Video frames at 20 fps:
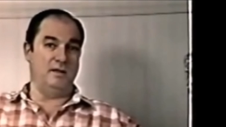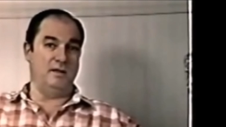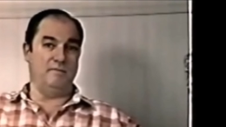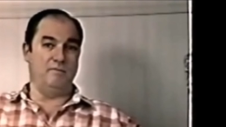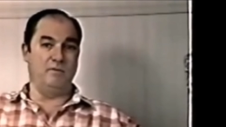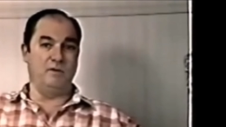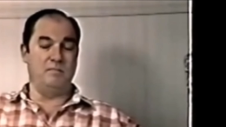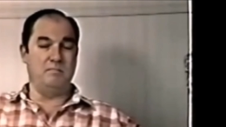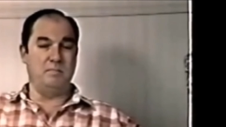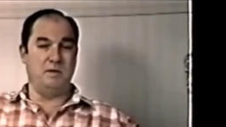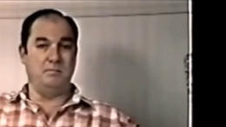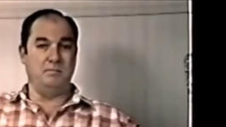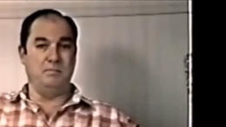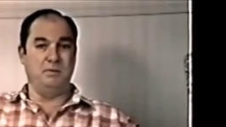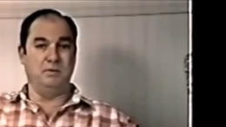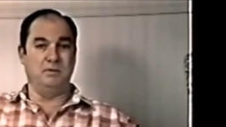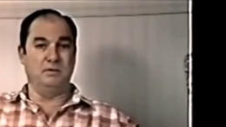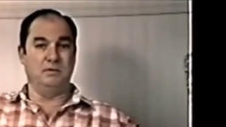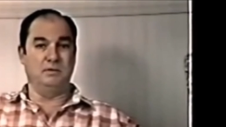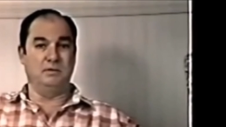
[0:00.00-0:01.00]
And every
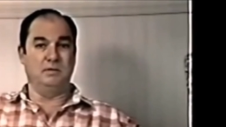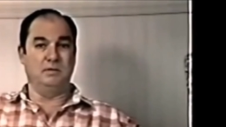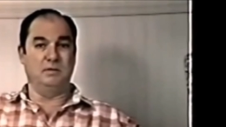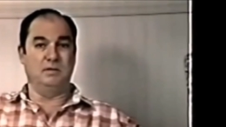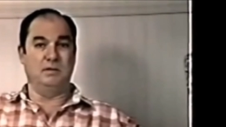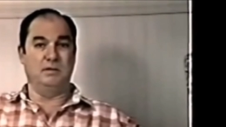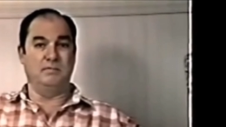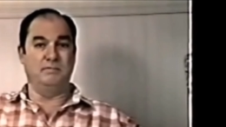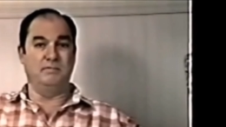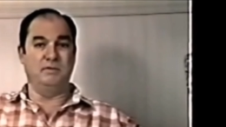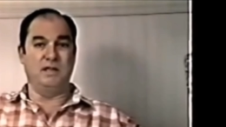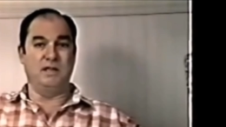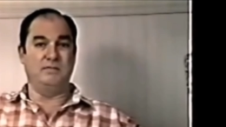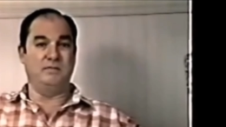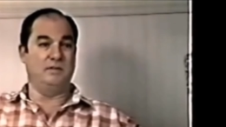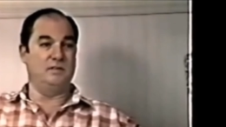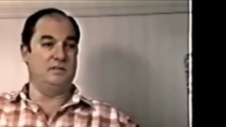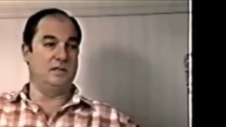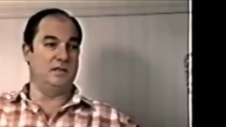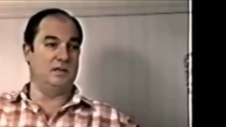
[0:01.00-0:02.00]
member of
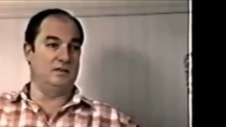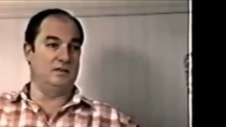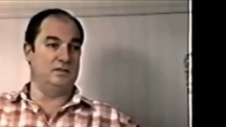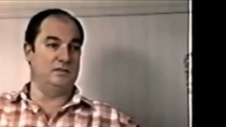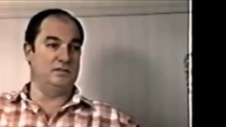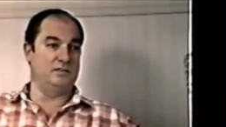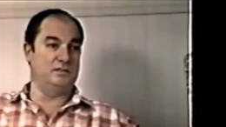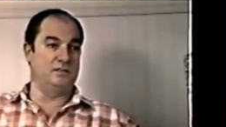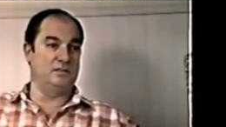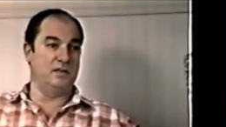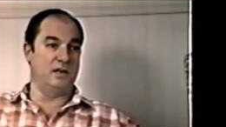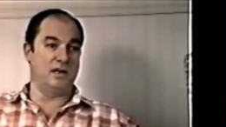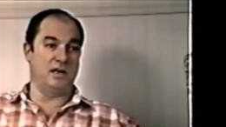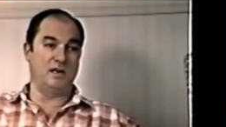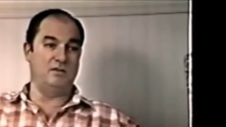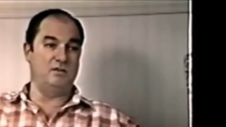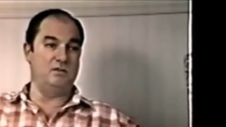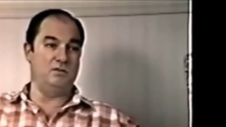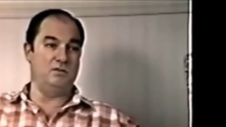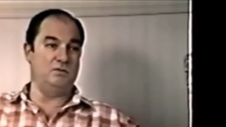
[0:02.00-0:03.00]
naval intelligence that
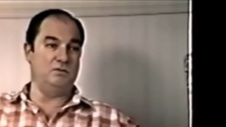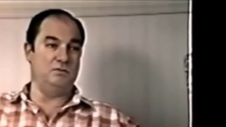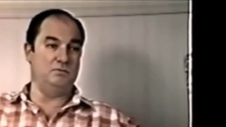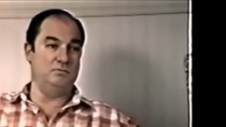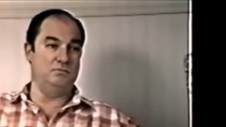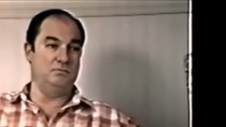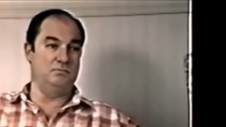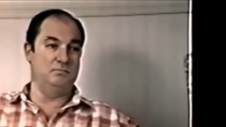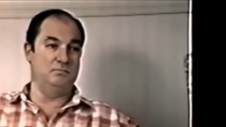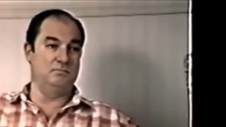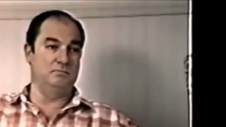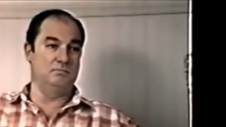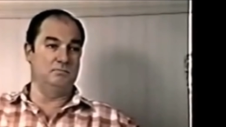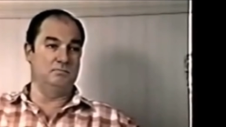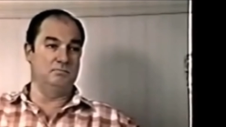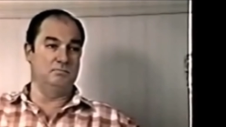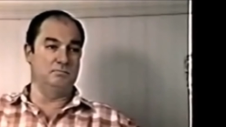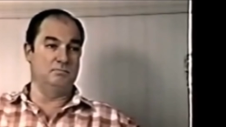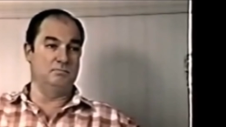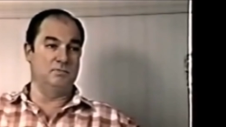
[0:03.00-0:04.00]
I knew
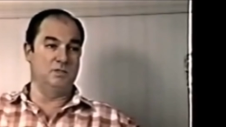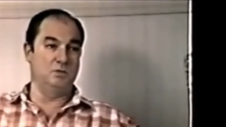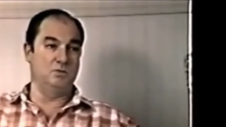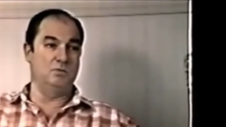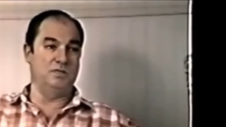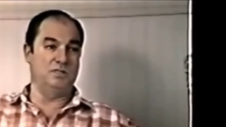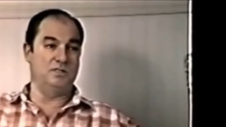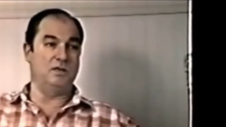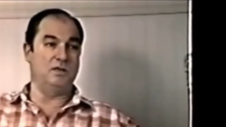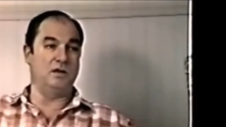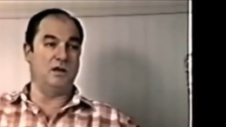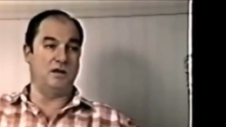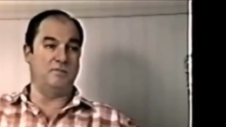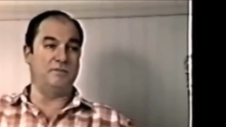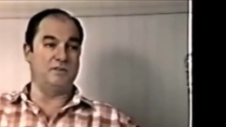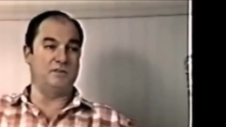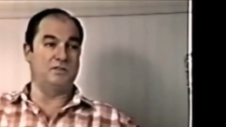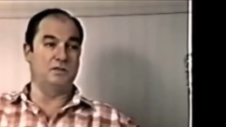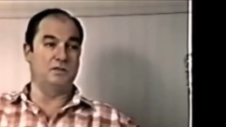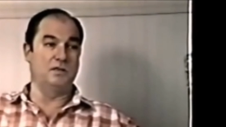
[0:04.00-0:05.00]
who was an
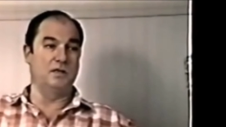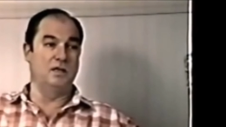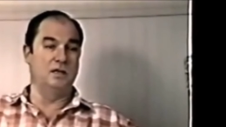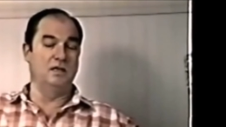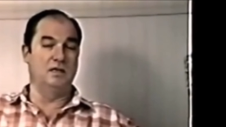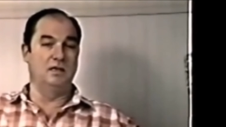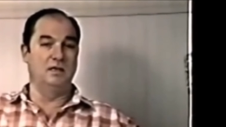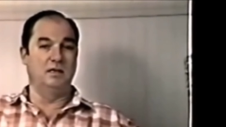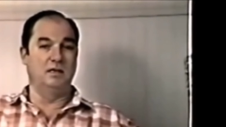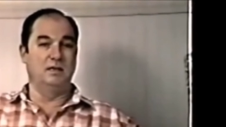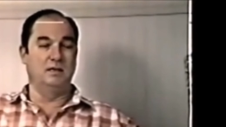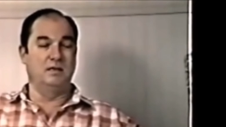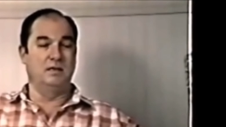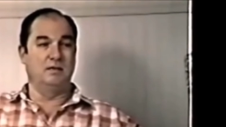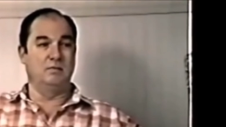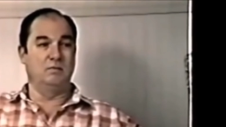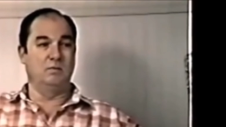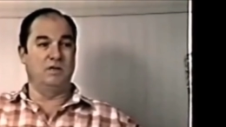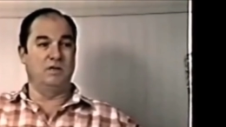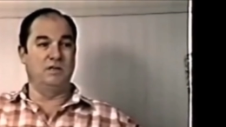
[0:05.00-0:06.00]
officer
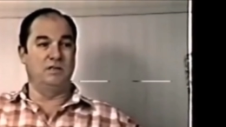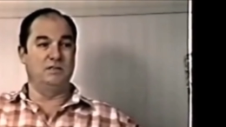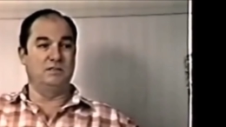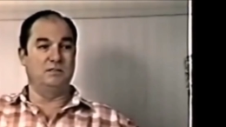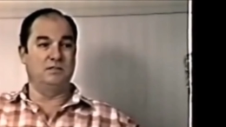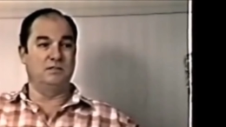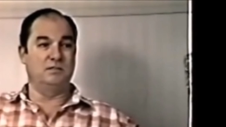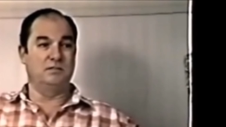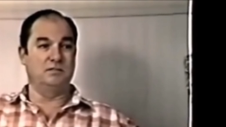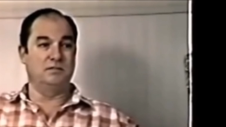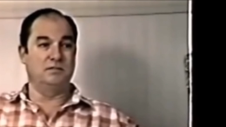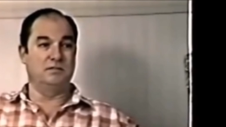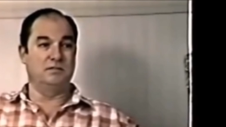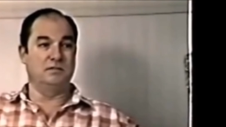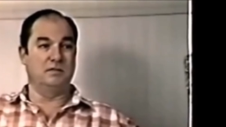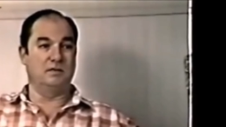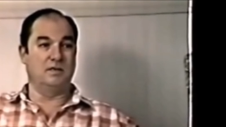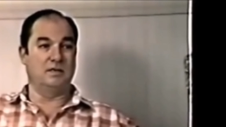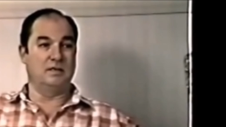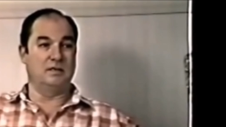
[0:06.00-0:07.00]
was
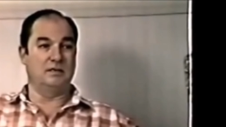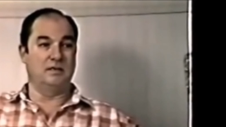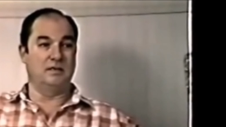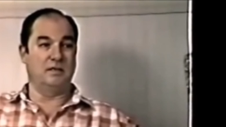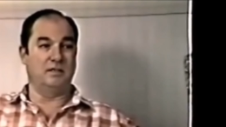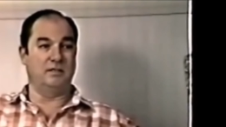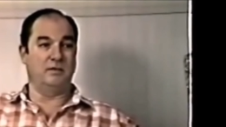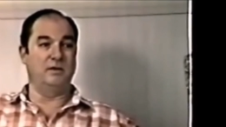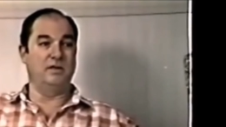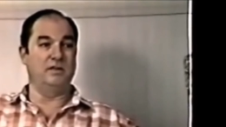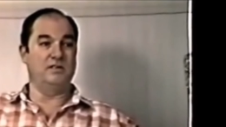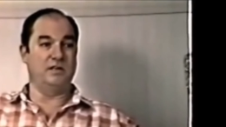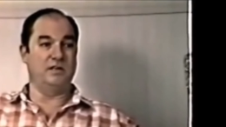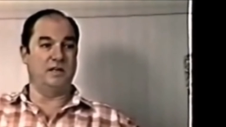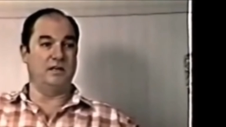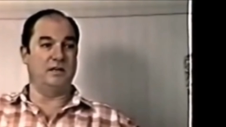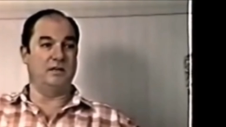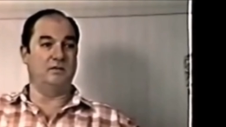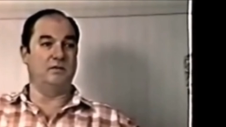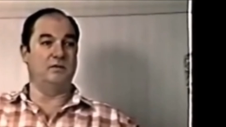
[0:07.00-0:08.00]
a
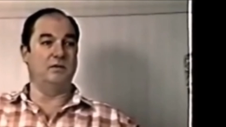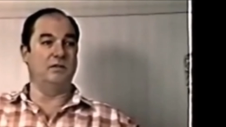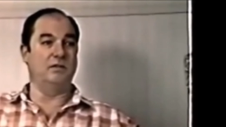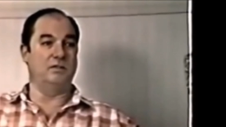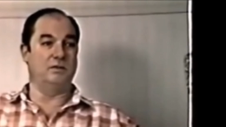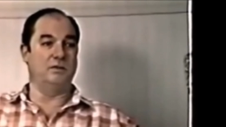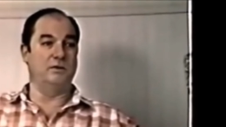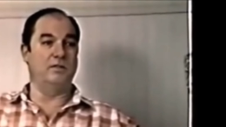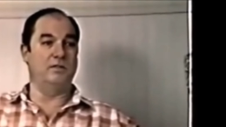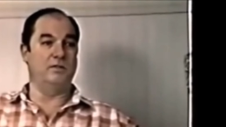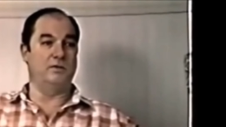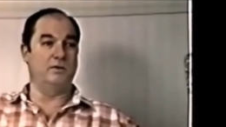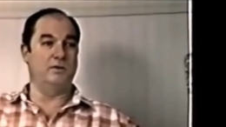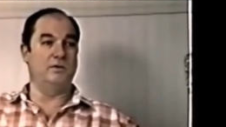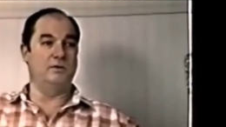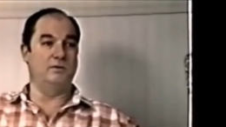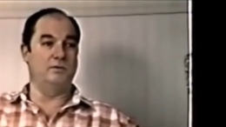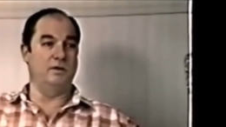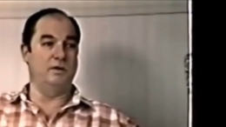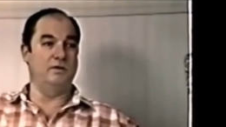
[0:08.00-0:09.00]
32nd or a
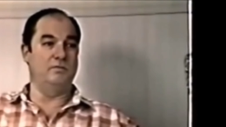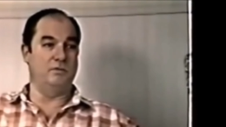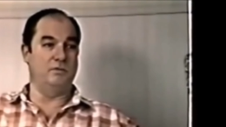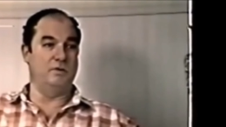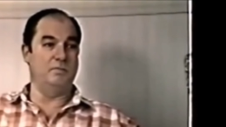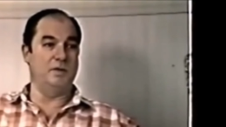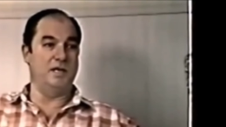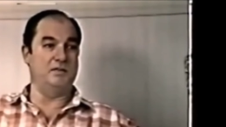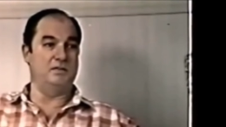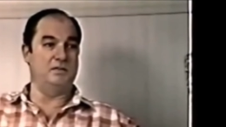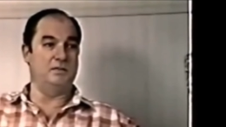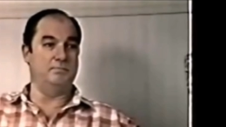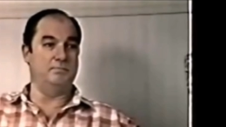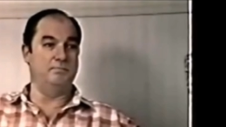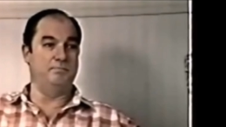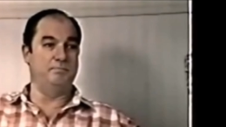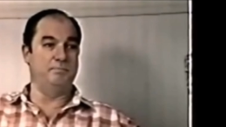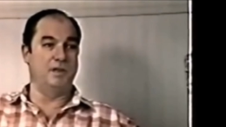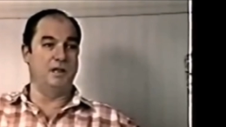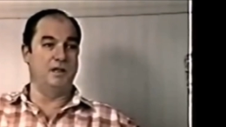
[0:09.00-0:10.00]
33rd degree
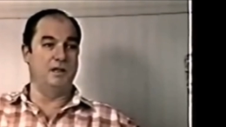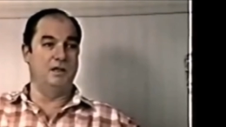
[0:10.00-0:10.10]
Freemason.